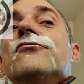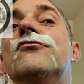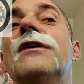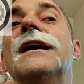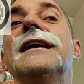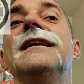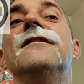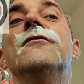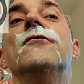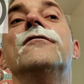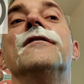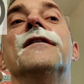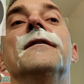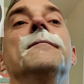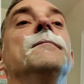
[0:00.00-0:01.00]
riding
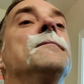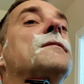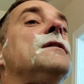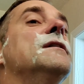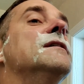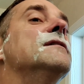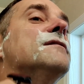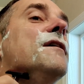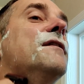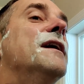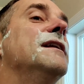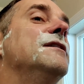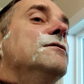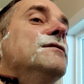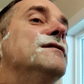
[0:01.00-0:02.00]
over them. So
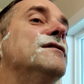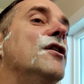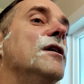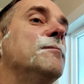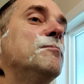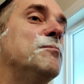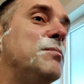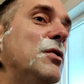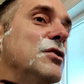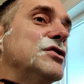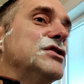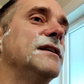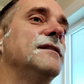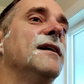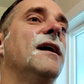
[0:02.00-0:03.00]
then you start
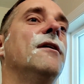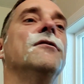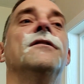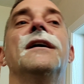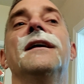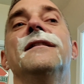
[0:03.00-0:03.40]
pushing down